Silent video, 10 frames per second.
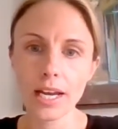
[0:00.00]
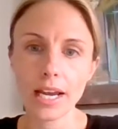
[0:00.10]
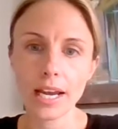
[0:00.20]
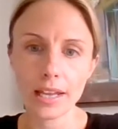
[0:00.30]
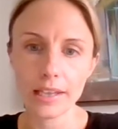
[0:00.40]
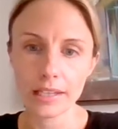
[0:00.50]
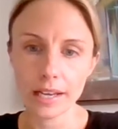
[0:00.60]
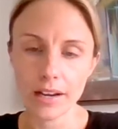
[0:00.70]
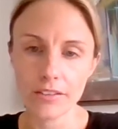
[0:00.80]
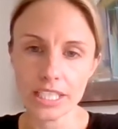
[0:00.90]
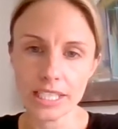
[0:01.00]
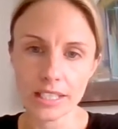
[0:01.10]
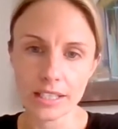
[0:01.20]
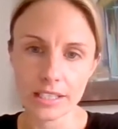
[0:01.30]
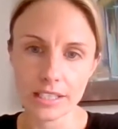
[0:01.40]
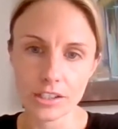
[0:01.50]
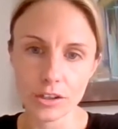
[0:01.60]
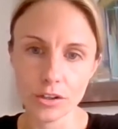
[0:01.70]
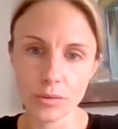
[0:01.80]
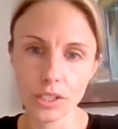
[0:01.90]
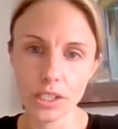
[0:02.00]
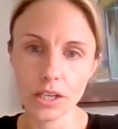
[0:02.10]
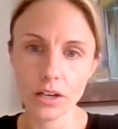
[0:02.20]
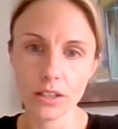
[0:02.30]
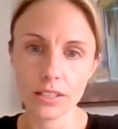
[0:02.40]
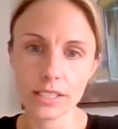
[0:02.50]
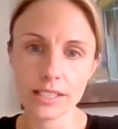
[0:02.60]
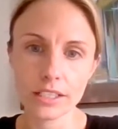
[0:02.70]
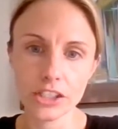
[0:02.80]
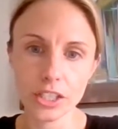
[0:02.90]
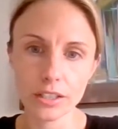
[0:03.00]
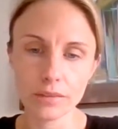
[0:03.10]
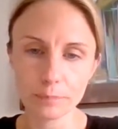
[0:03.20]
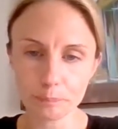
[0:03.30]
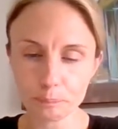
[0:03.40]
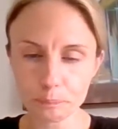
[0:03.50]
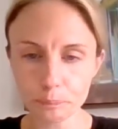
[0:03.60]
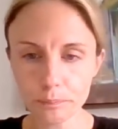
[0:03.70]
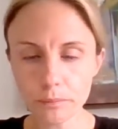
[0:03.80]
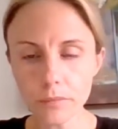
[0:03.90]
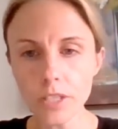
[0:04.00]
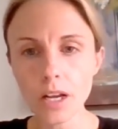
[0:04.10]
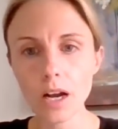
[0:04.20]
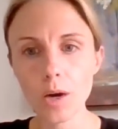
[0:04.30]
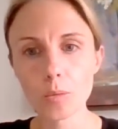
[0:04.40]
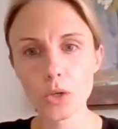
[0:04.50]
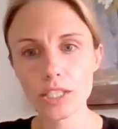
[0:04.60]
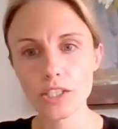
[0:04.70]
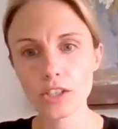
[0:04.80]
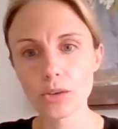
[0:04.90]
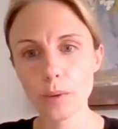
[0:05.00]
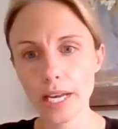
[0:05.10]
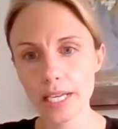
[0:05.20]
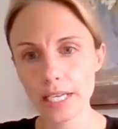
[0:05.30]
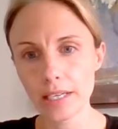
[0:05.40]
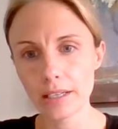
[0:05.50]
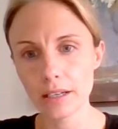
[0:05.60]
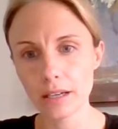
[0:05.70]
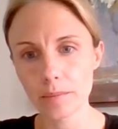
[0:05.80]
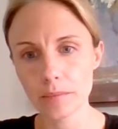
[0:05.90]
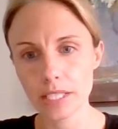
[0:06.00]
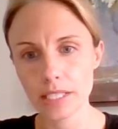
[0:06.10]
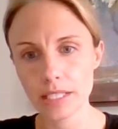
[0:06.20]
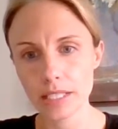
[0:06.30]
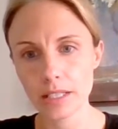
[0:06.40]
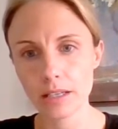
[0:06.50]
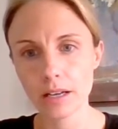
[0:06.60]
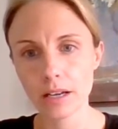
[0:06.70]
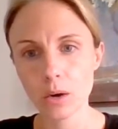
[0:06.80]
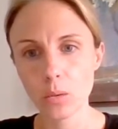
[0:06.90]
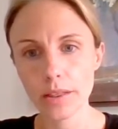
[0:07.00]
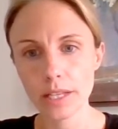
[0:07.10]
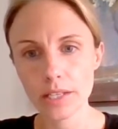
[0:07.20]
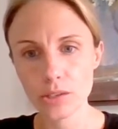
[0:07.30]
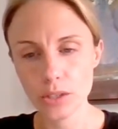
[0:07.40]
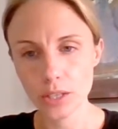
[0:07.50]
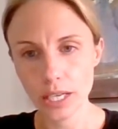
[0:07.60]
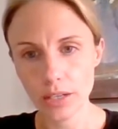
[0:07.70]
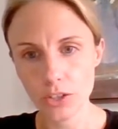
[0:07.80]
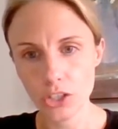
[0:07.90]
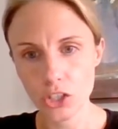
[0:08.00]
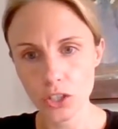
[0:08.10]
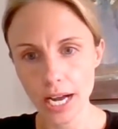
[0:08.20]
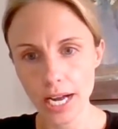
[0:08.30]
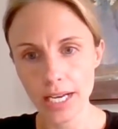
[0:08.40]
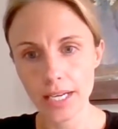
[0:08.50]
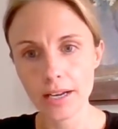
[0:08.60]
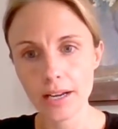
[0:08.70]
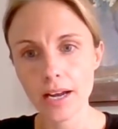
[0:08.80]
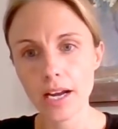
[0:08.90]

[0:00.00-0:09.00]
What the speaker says: And obviously, this is a really hard decision. We're still waiting to see what things look like for July.